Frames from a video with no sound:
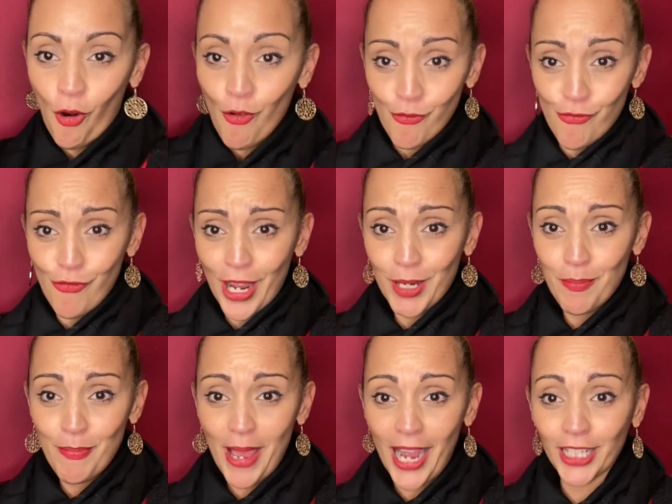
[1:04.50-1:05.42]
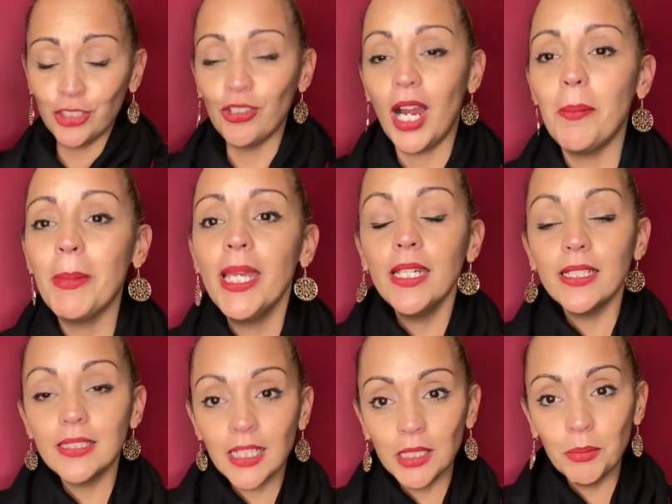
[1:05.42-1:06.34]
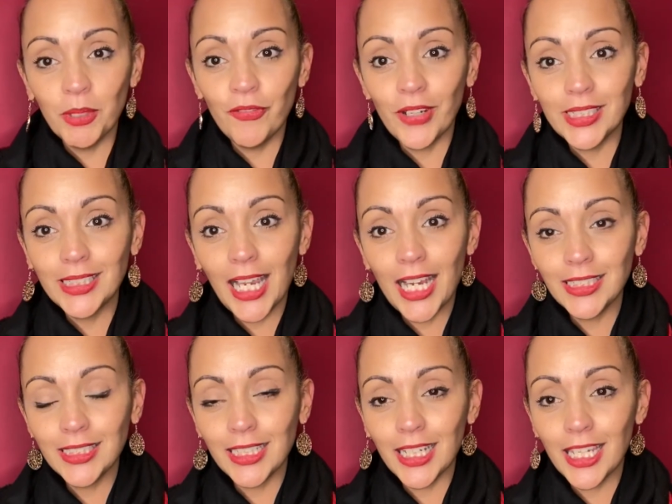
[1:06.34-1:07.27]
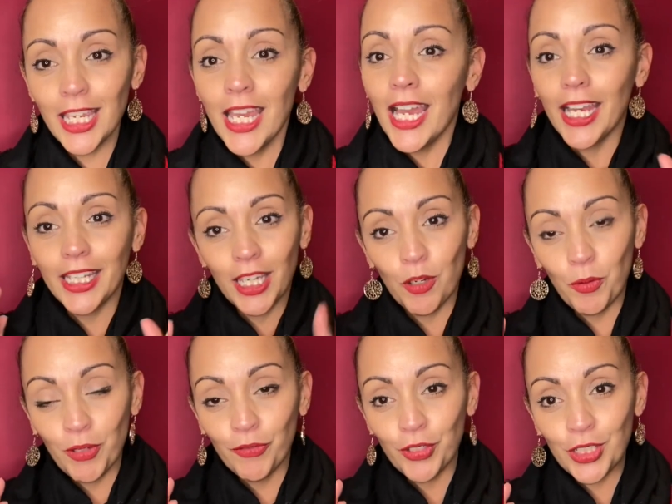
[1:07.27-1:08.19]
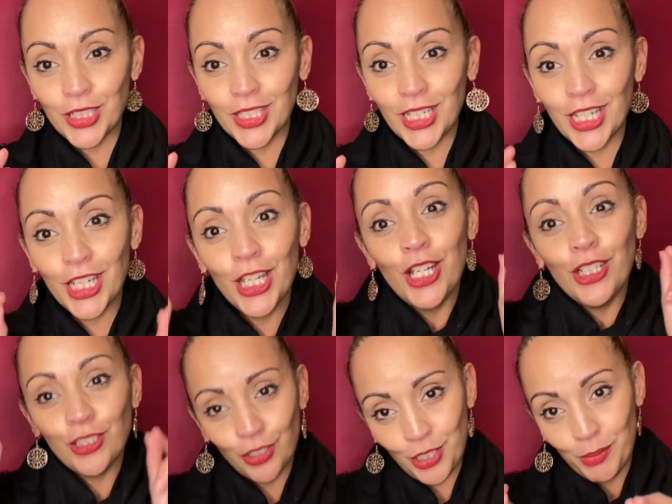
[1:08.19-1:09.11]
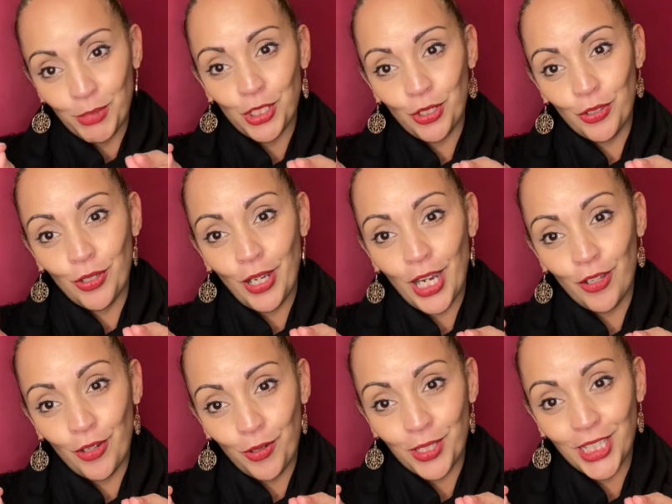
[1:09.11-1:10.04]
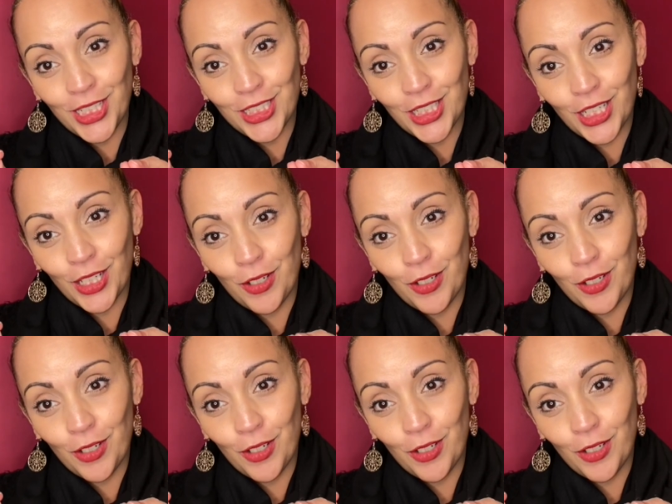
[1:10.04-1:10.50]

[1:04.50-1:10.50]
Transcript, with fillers: red backdrop. It's gonna be fantastic. I can't wait for you to see. So let me show you how the whole thing is gonna go